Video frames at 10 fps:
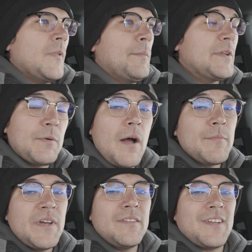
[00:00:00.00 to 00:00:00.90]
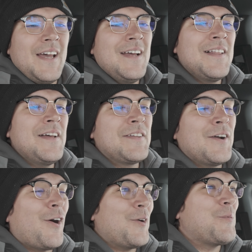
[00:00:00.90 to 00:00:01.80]
But the problem is the
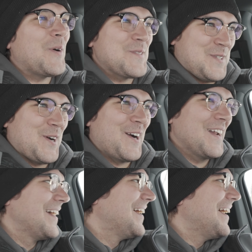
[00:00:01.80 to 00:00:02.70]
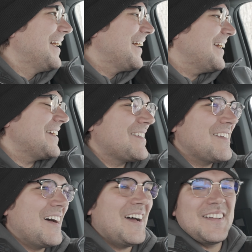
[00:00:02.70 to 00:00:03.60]
car won't start. It's
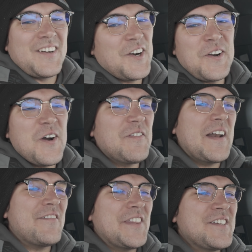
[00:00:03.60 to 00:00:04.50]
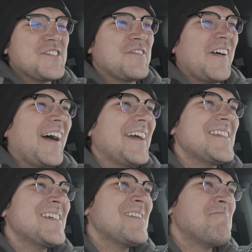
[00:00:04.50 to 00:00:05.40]
turning over and everything just
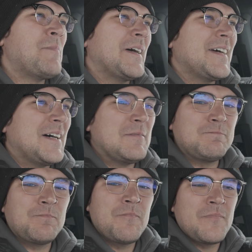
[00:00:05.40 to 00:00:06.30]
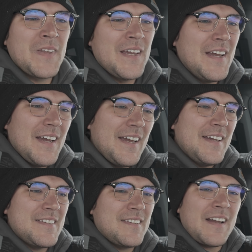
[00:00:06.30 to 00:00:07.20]
fine, but
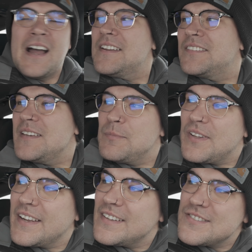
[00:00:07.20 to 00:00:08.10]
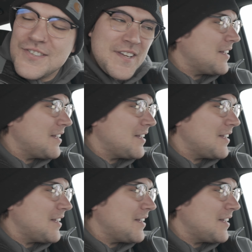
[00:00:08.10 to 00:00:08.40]
it kind of seems like it's just